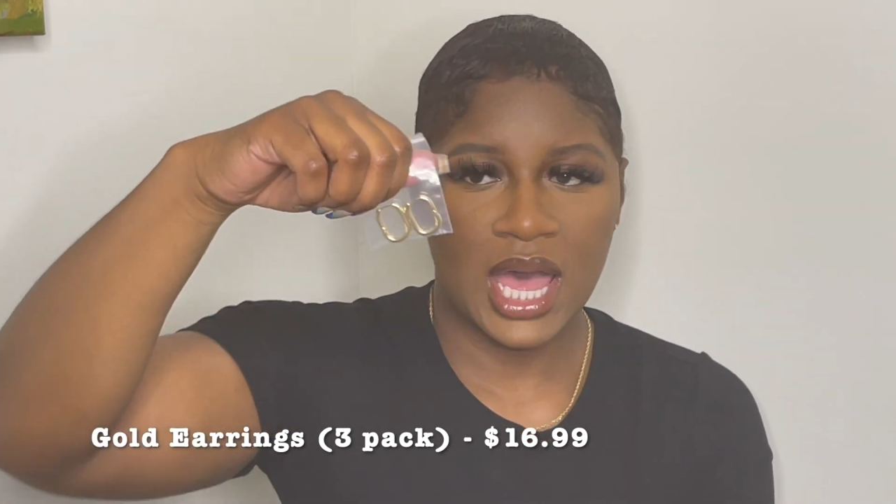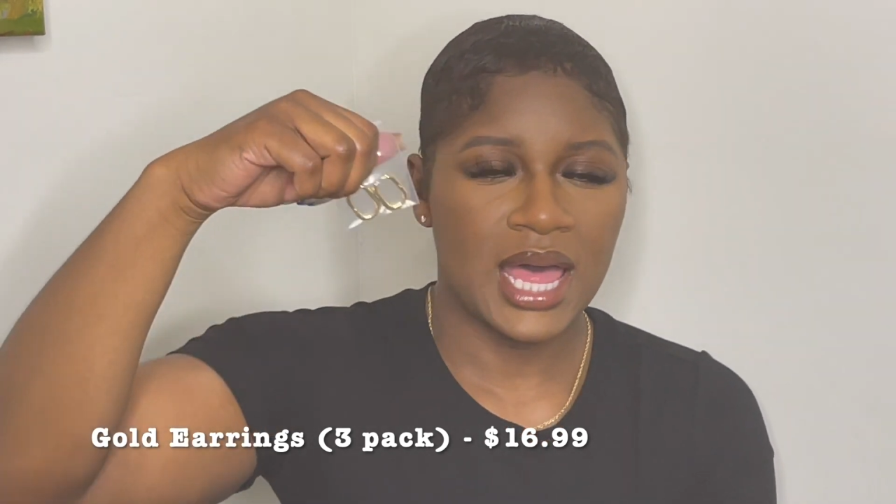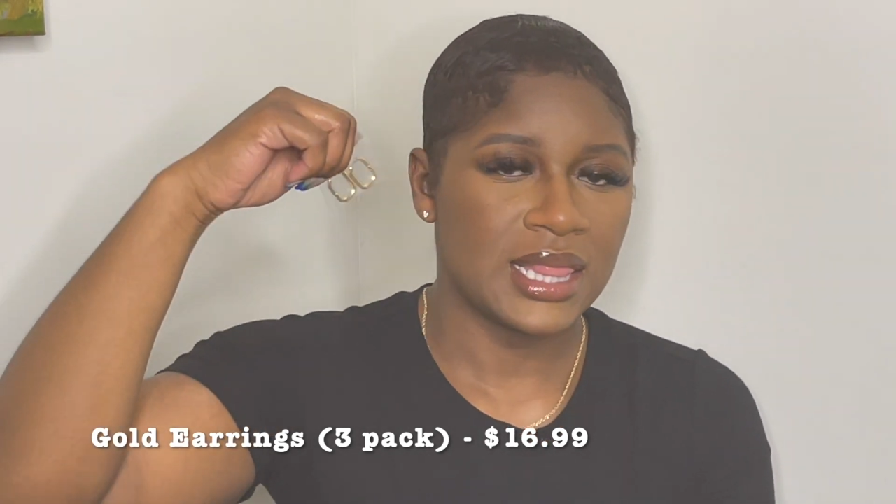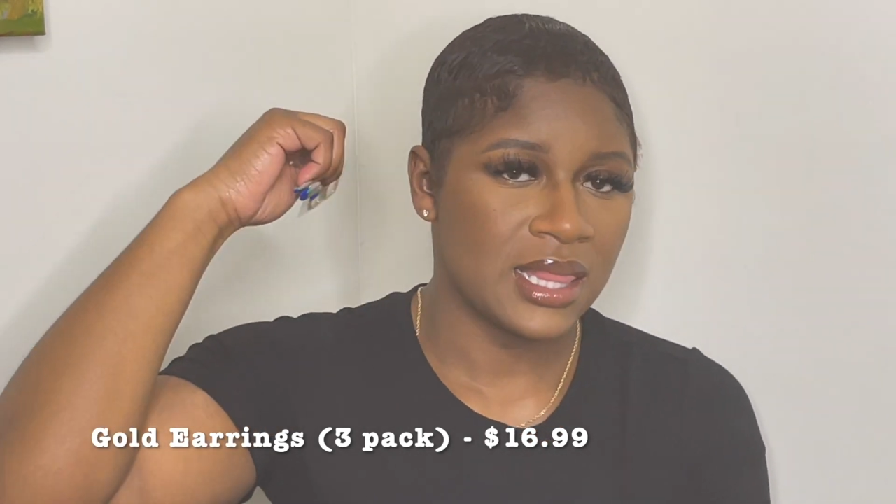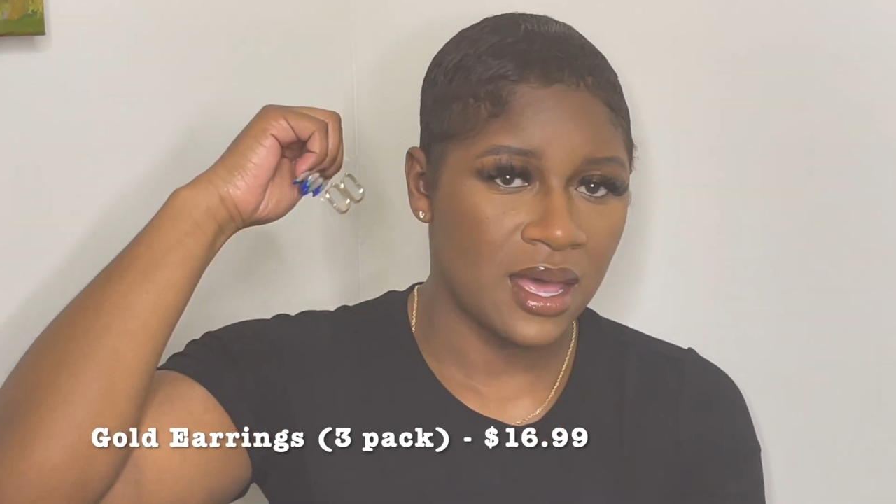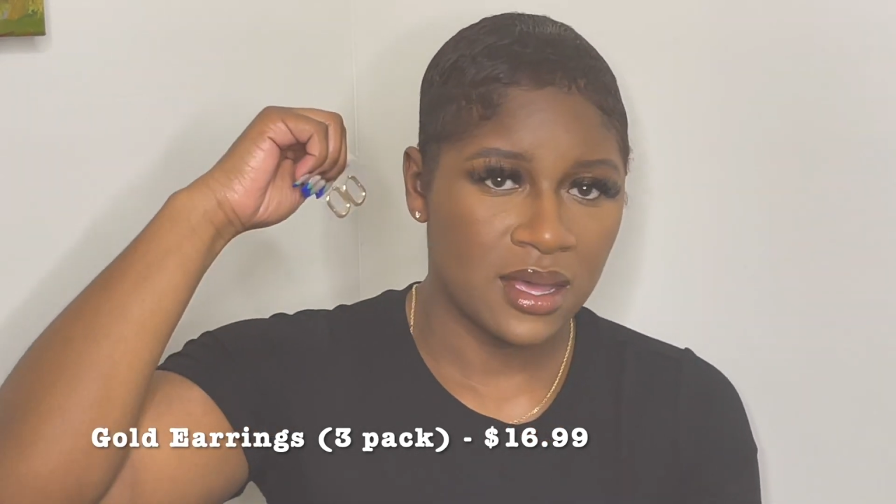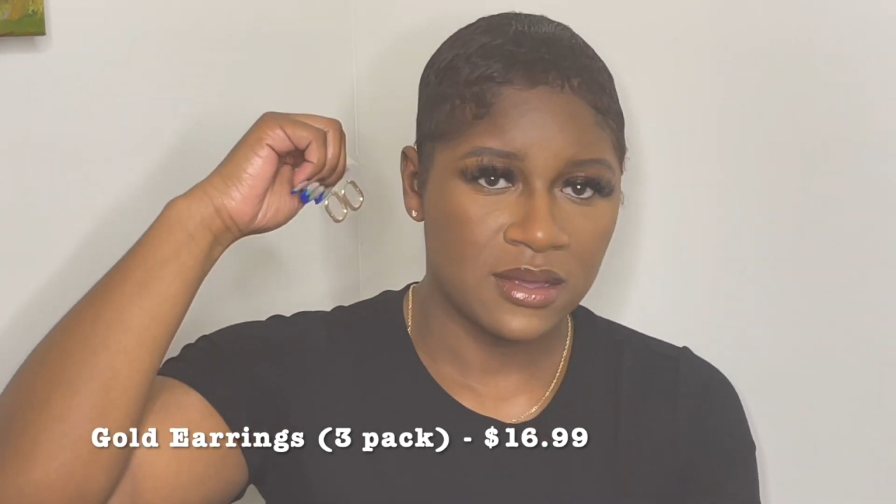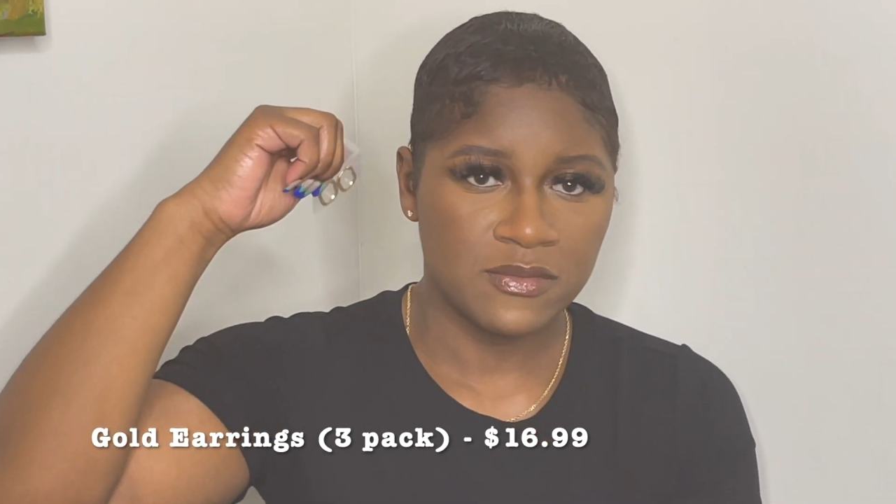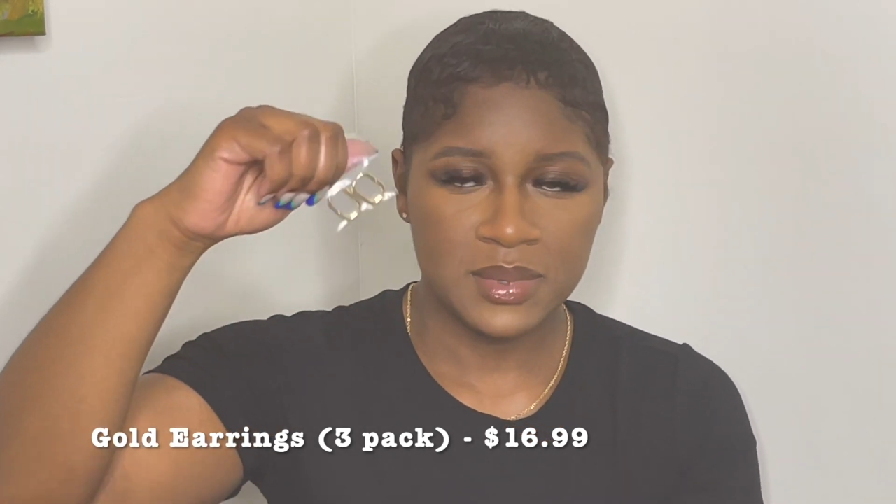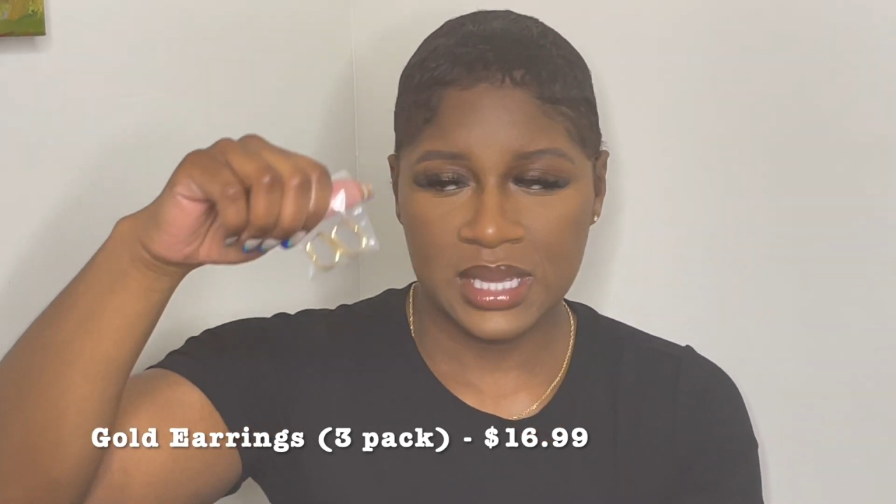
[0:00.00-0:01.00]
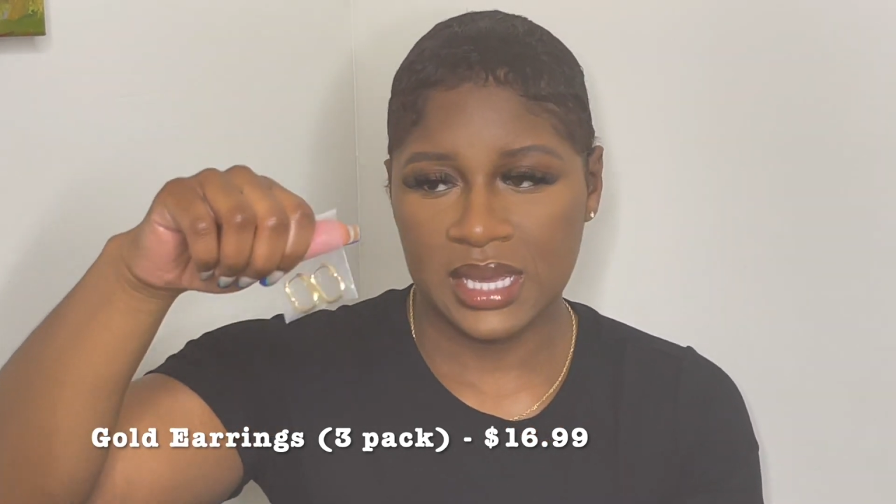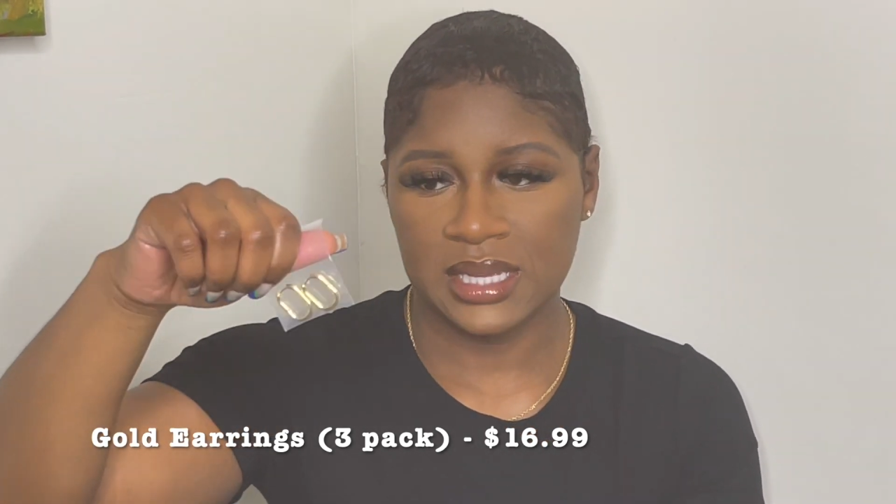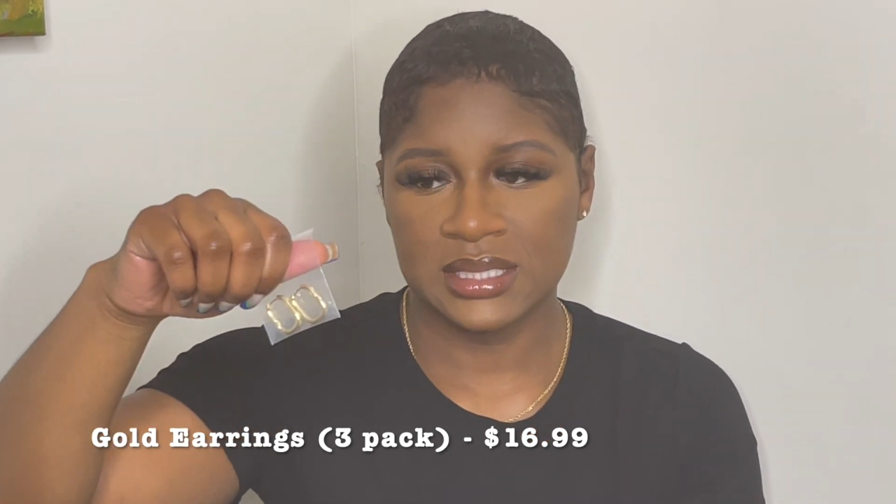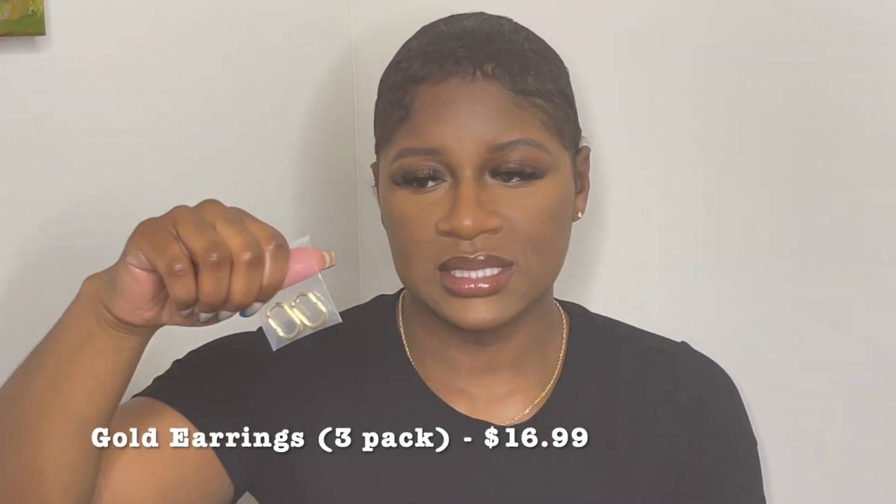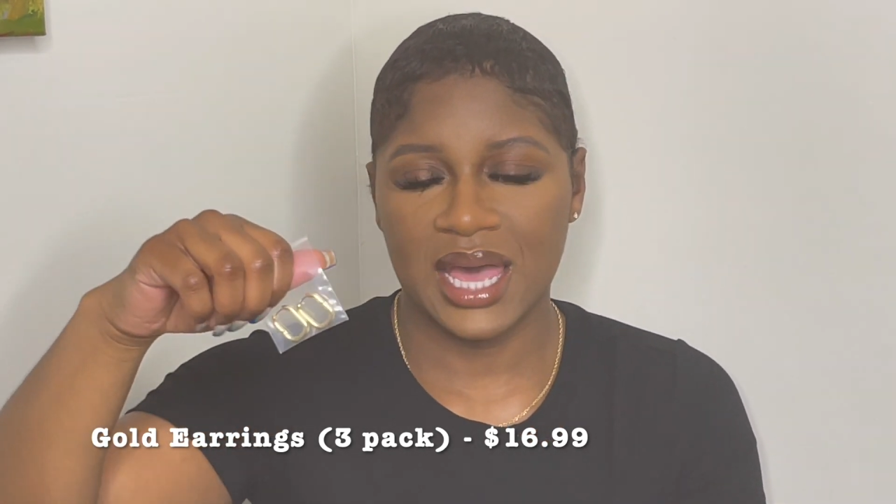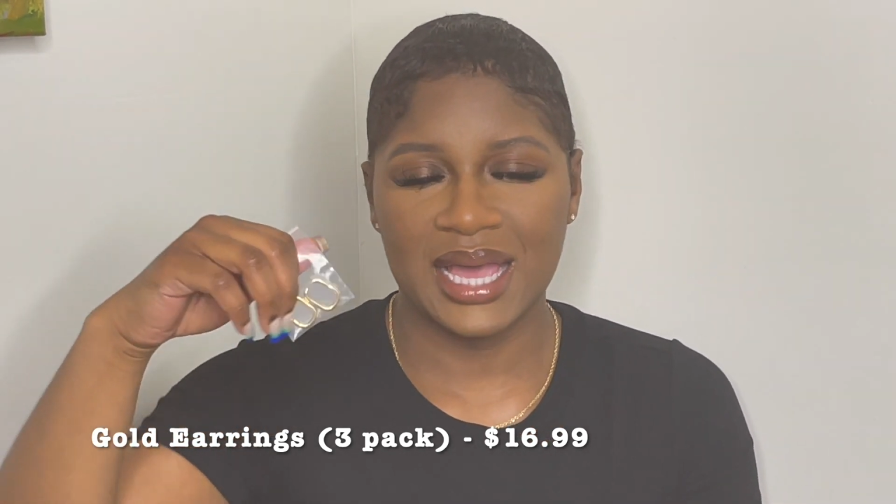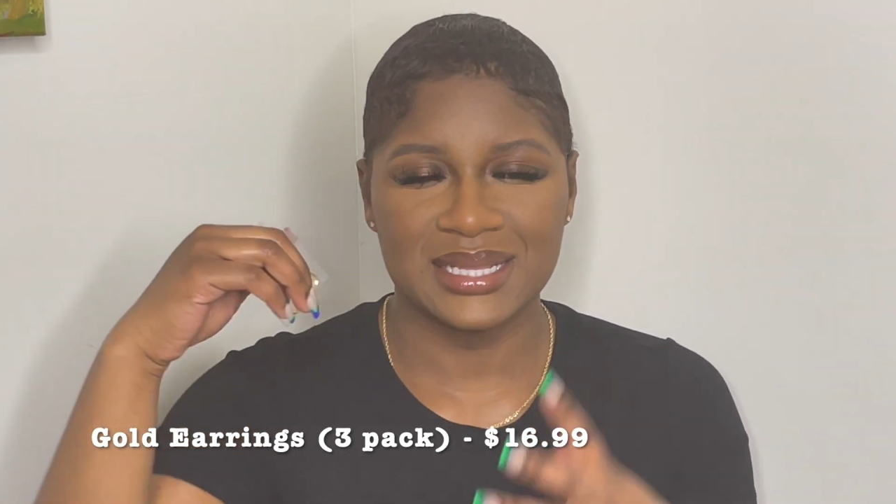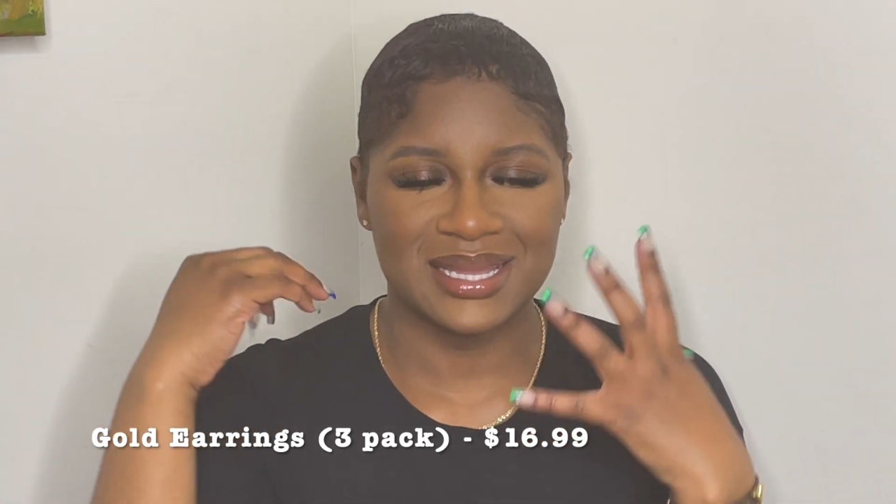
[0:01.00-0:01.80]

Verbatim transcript: I love because I,